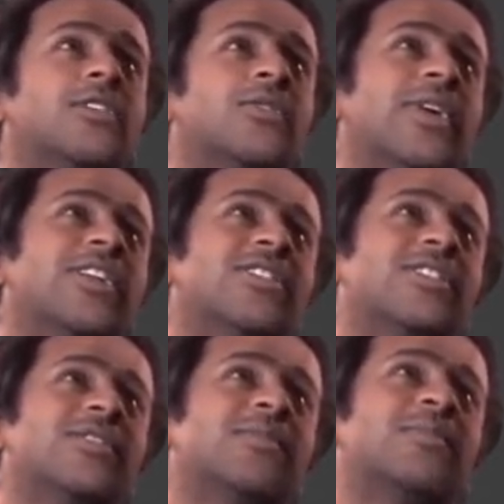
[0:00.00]
So it
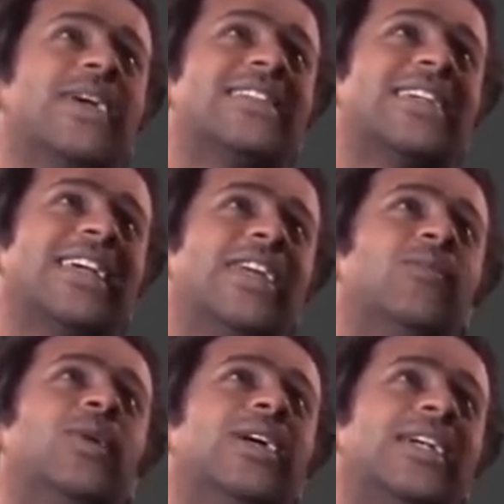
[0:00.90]
is basically
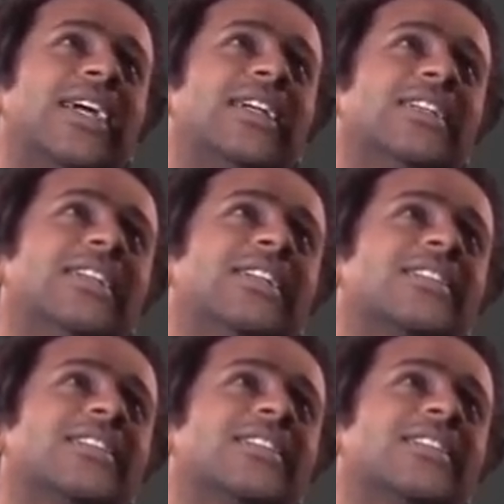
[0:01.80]
vertical